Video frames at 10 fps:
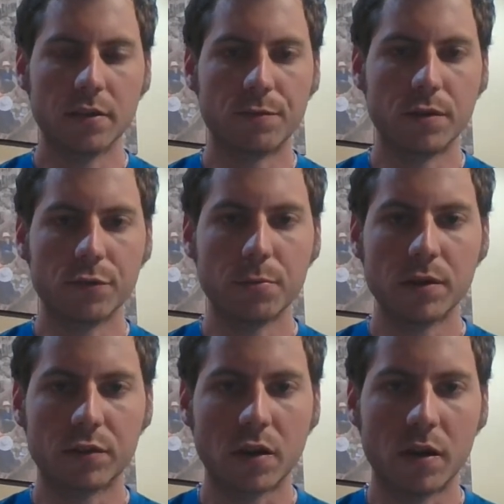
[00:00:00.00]
French
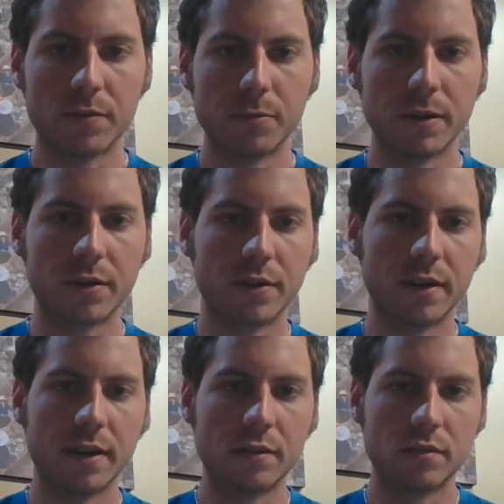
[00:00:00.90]
press coffee maker
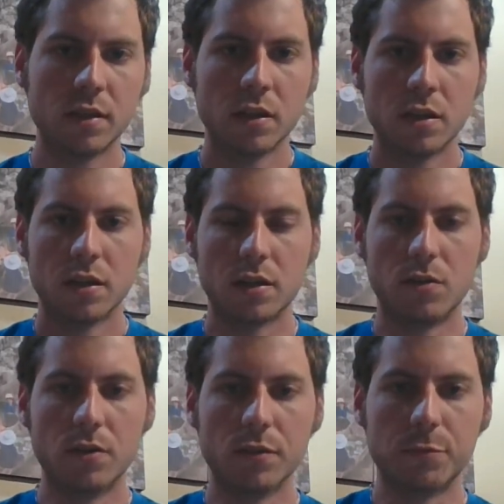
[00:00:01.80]
has
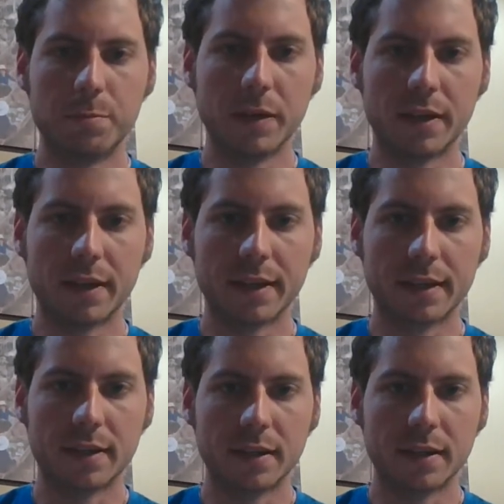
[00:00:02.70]
always been like,